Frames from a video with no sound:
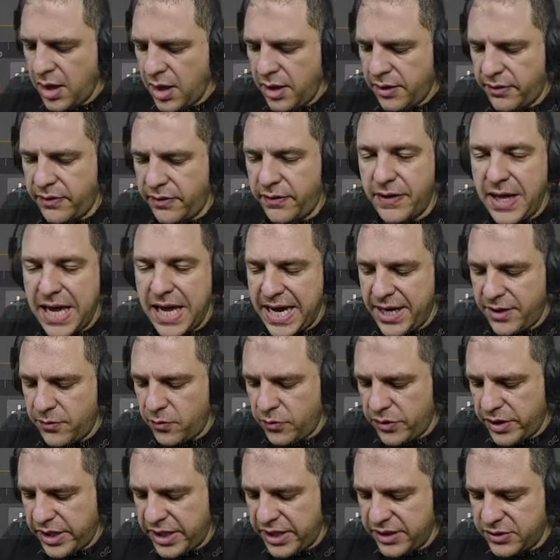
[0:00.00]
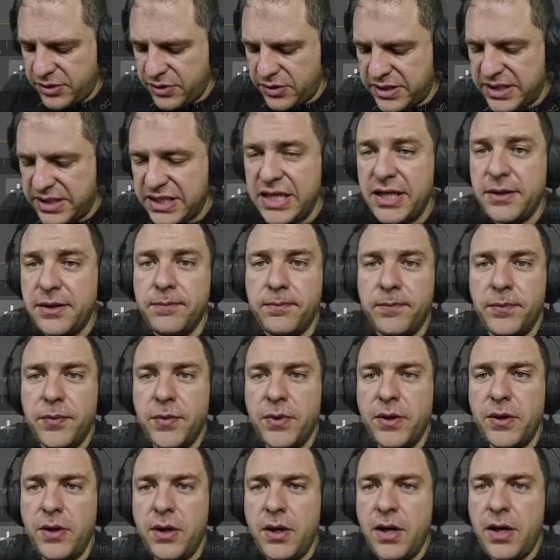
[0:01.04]
Then we need to see
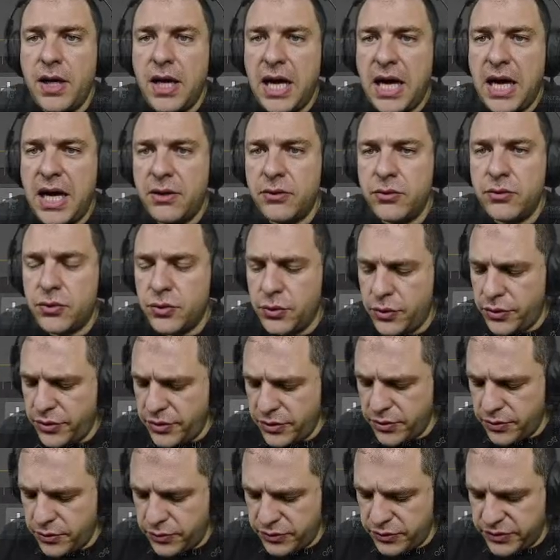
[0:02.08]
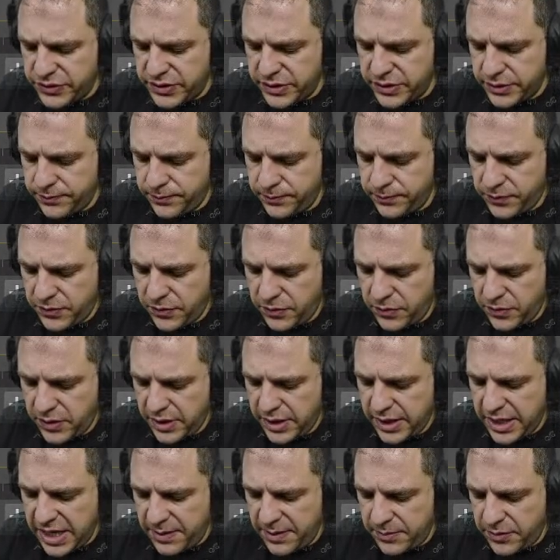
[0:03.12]
how to use
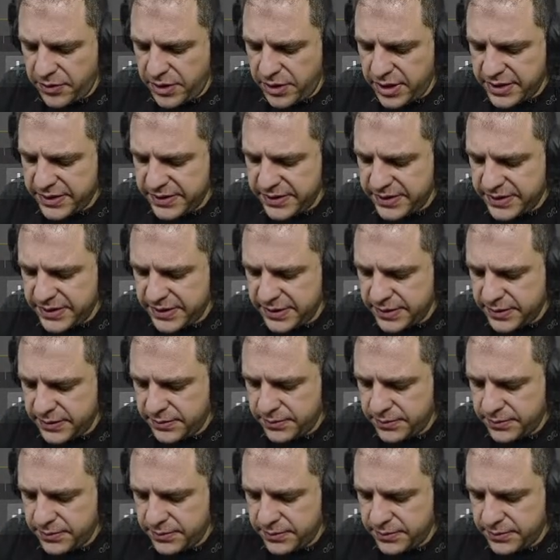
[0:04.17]
cameras.